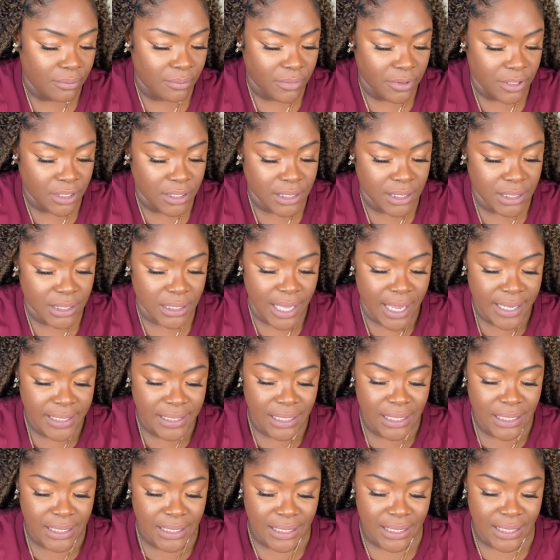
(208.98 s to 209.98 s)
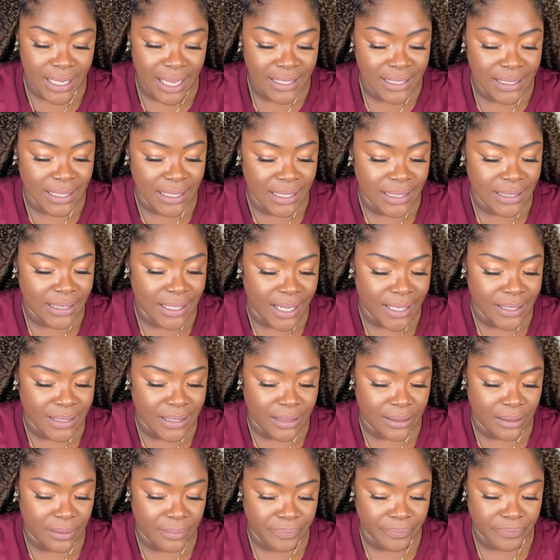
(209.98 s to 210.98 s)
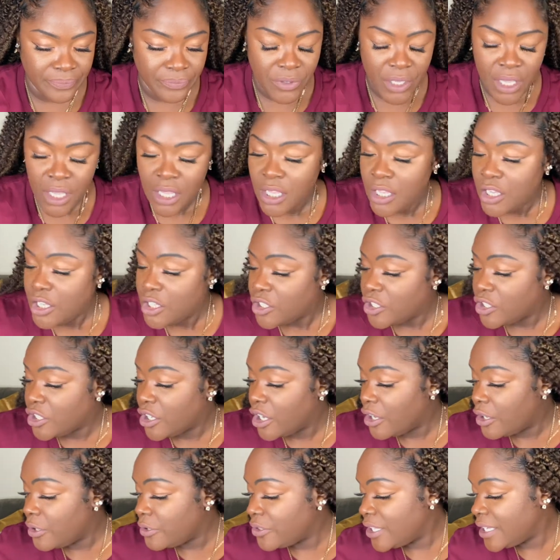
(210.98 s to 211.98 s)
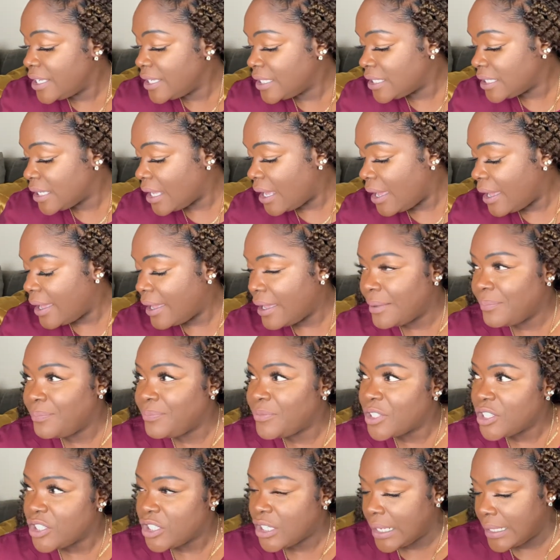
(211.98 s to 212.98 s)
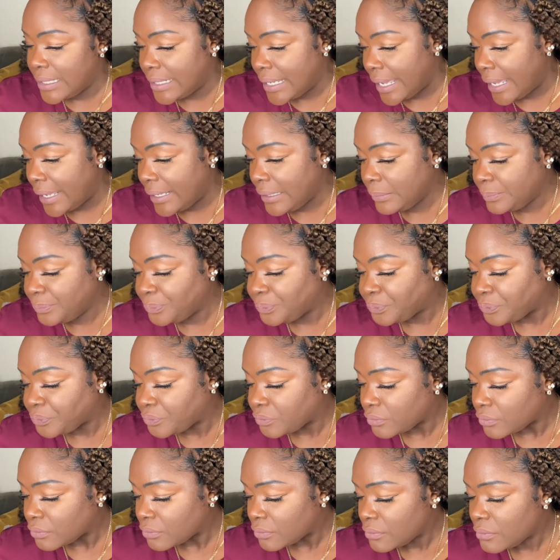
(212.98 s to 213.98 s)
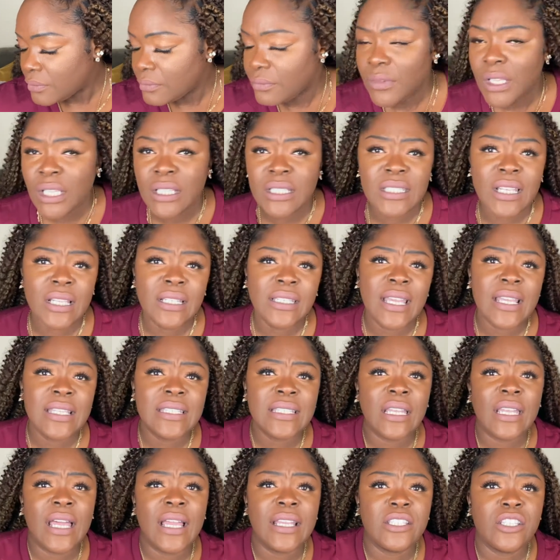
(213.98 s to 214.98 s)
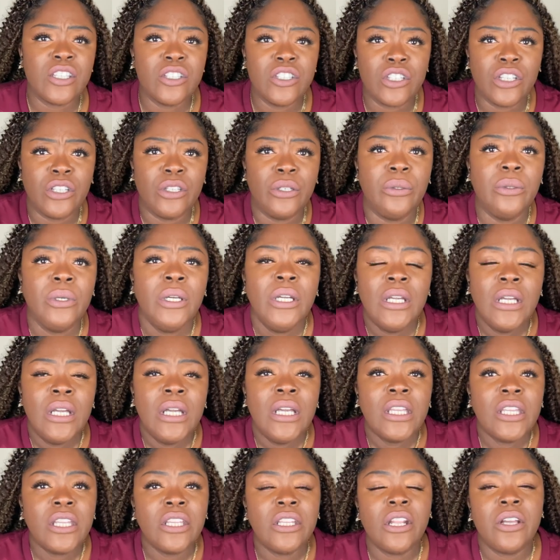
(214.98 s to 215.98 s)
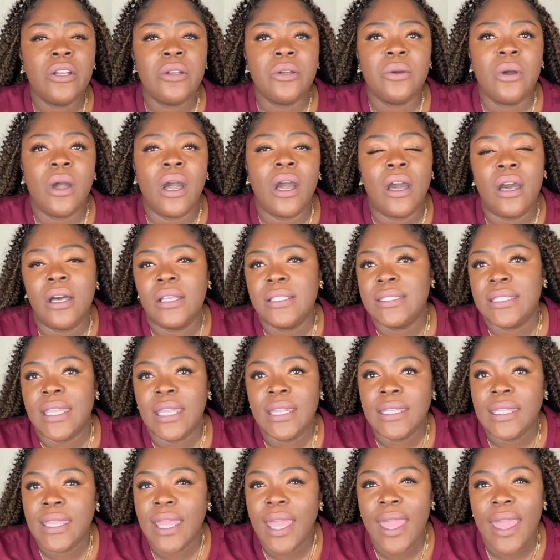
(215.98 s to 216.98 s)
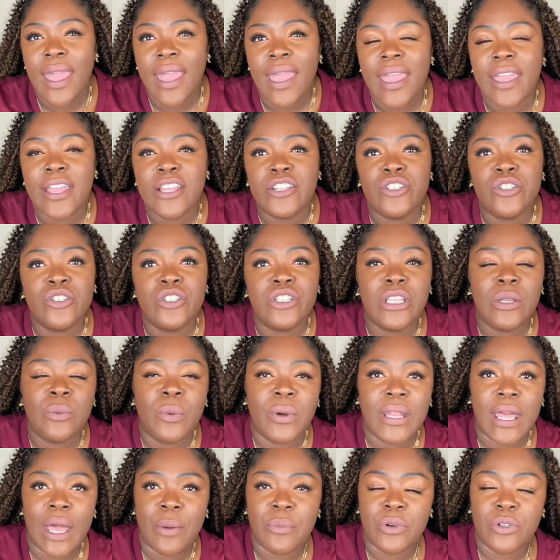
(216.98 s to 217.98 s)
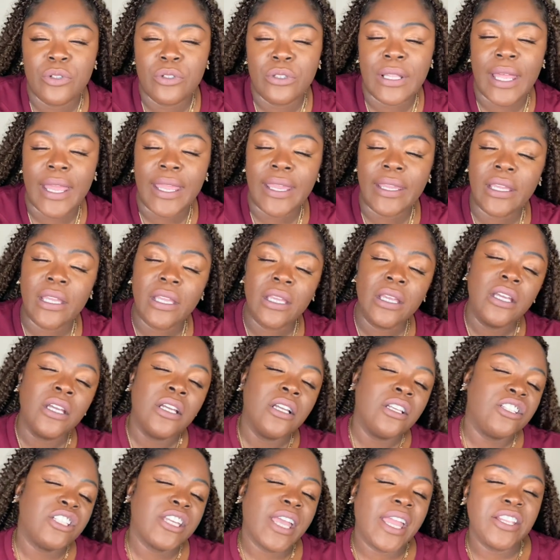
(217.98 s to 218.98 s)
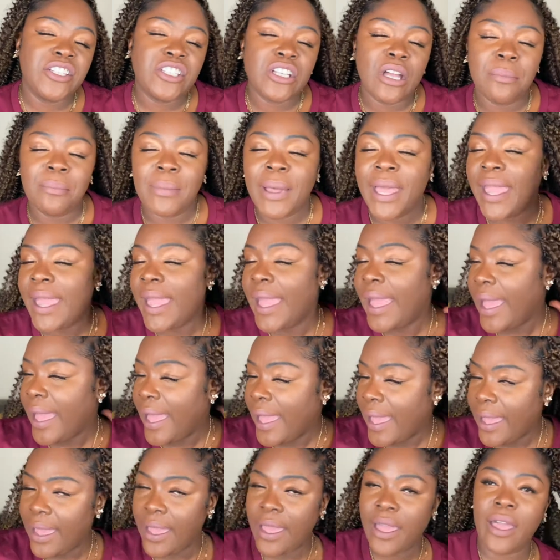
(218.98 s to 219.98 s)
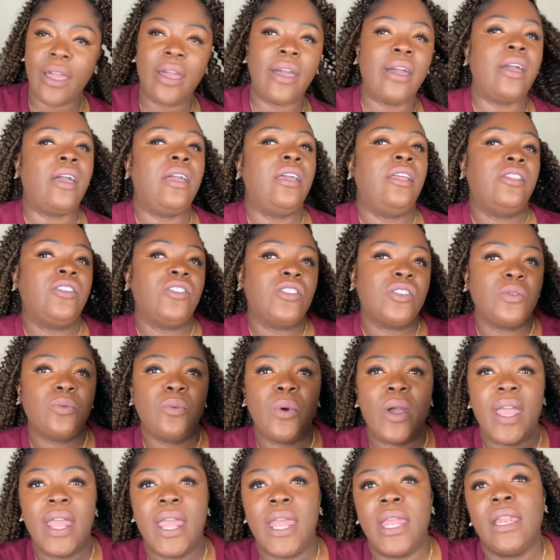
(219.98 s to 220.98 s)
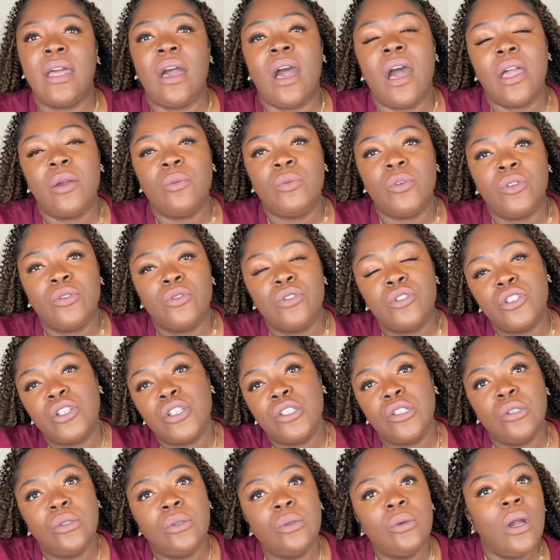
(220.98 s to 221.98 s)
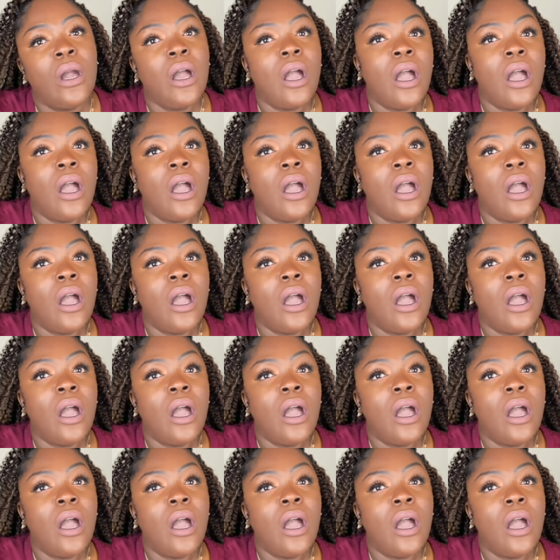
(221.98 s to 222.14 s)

slicing and dicing them. So this Sundays I like to do, you know, skincare. It's usually when I will like change up my hair. It's when I will do